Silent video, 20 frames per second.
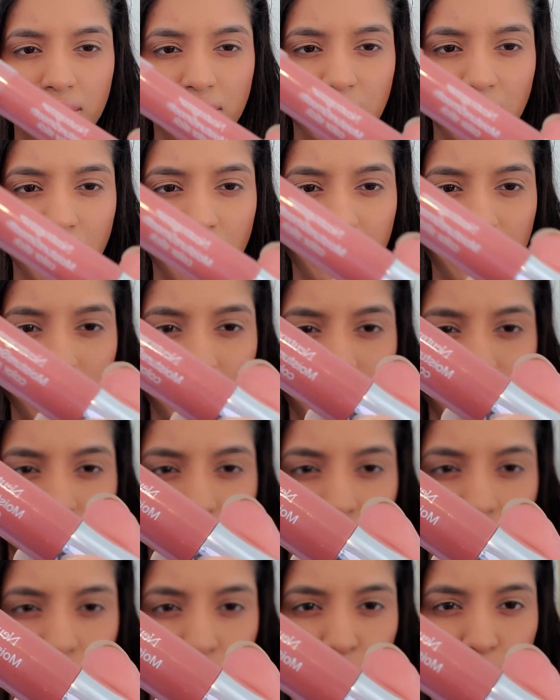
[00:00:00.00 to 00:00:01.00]
It's
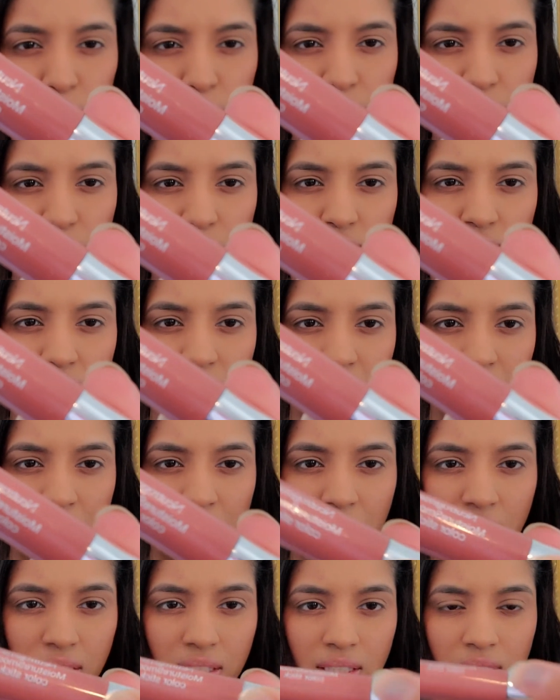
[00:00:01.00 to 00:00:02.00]
called Moisture
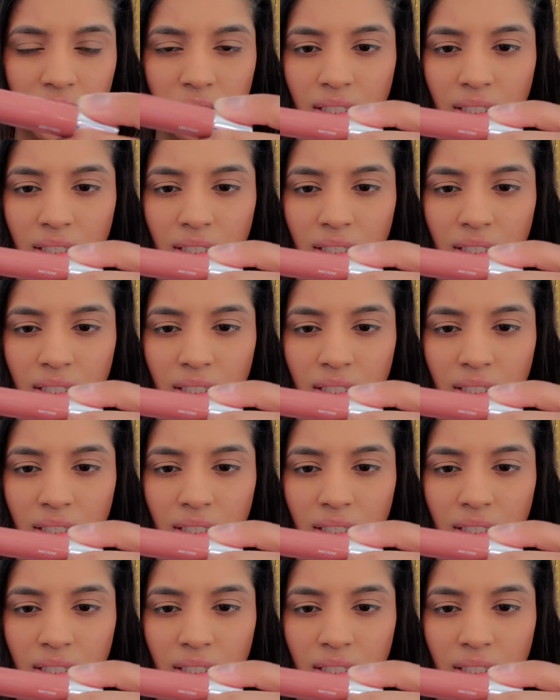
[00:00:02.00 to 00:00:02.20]
Stick.